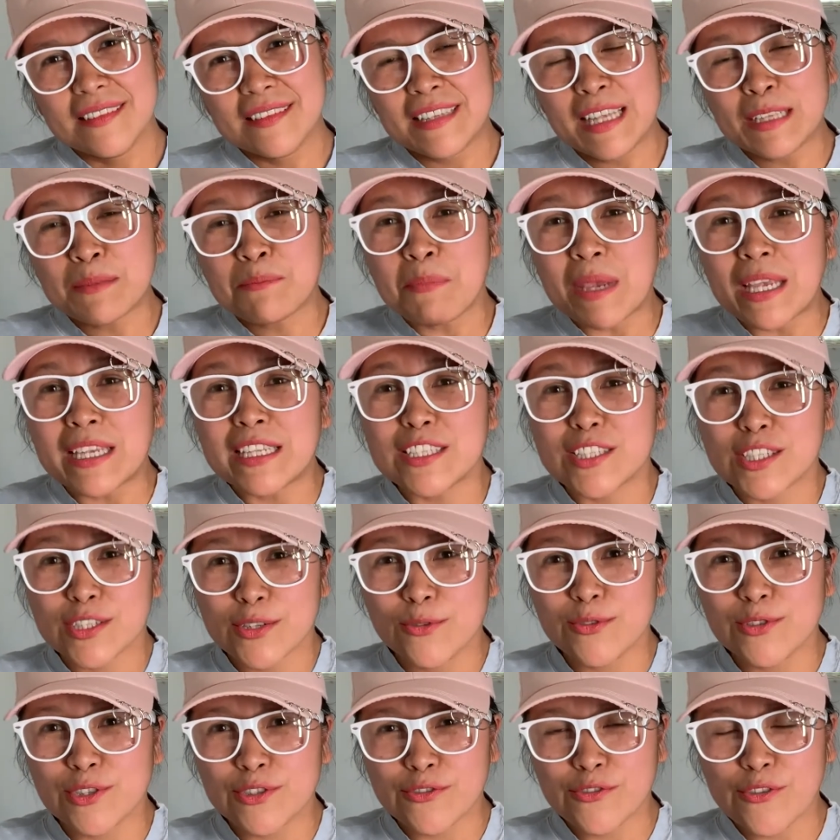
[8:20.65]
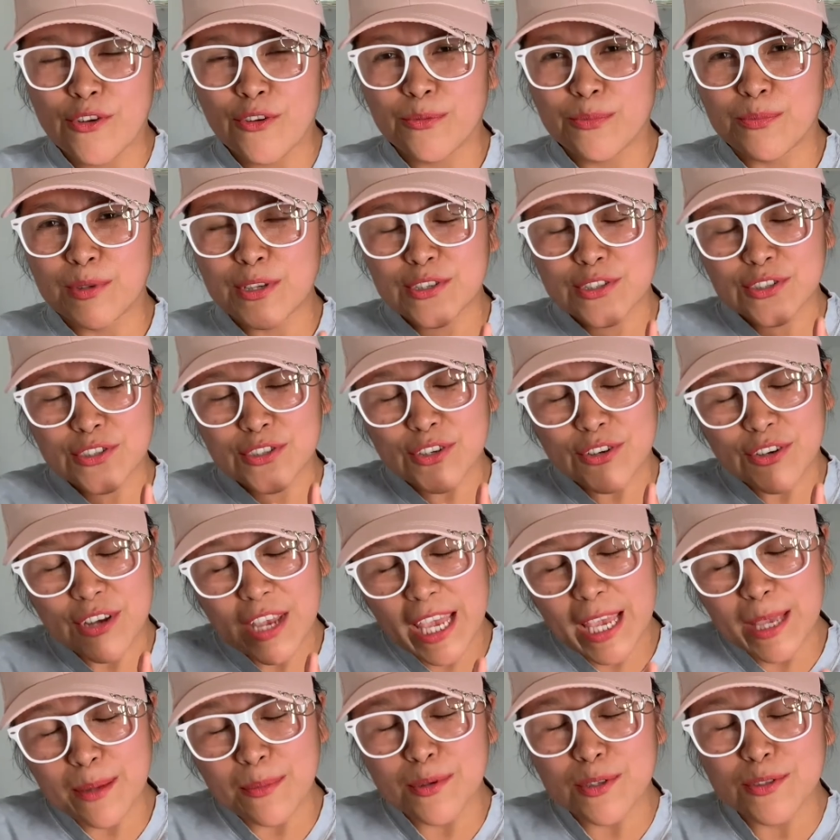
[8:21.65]
that made it so strong, because you're
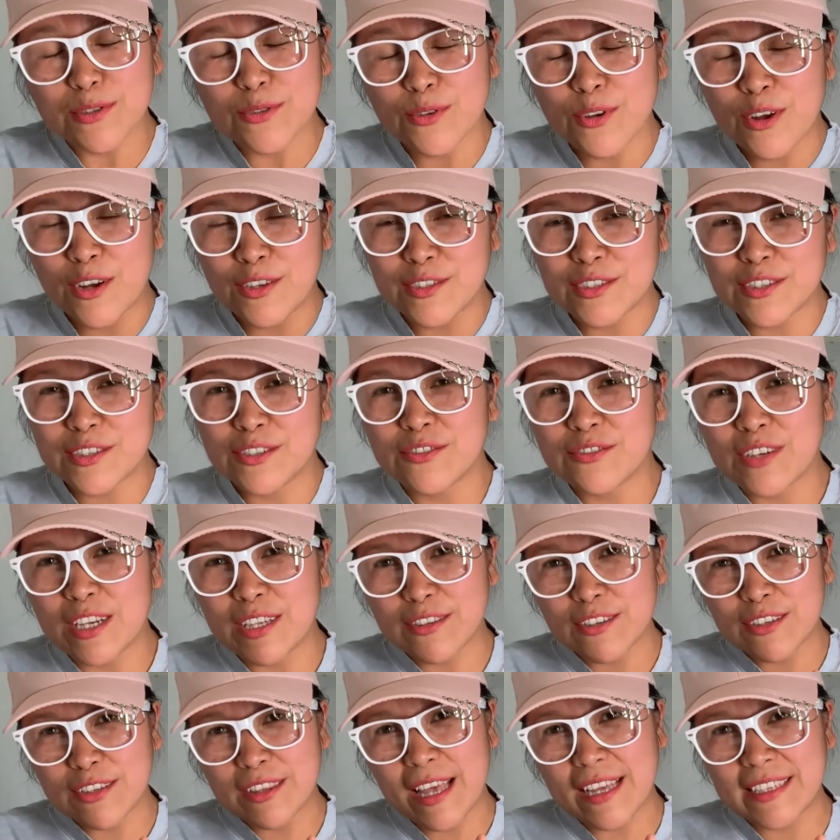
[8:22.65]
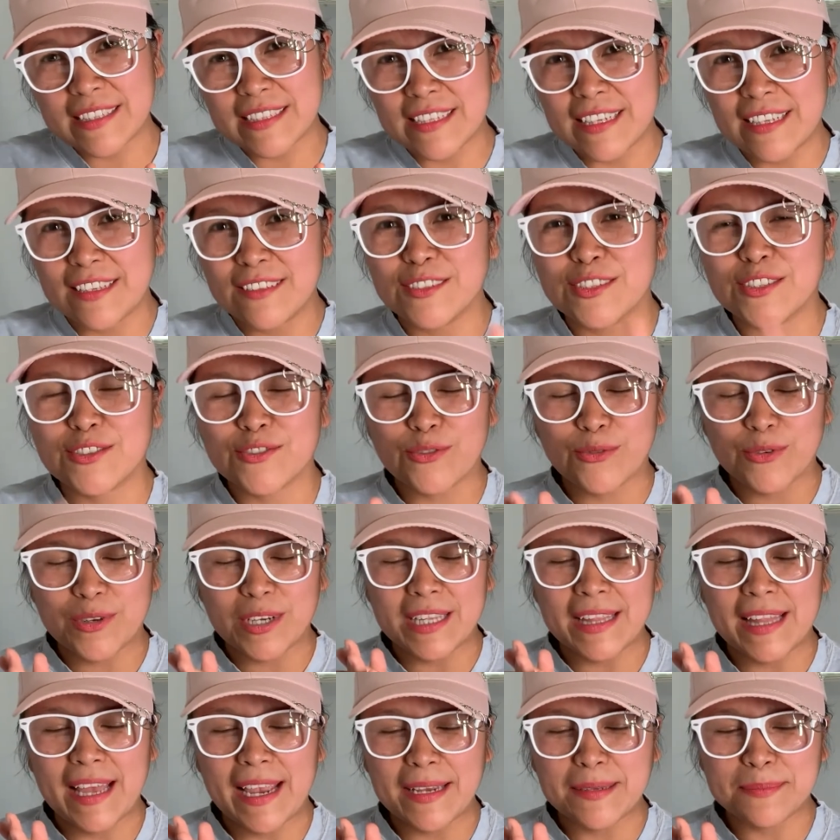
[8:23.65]
able to concentrate on that single
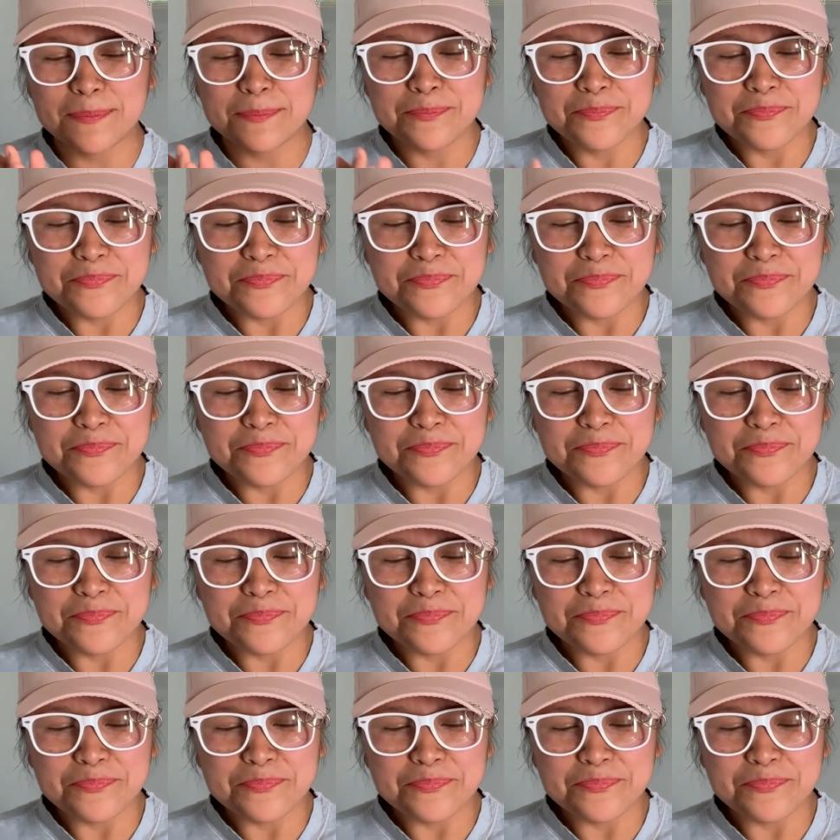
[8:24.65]
storyline.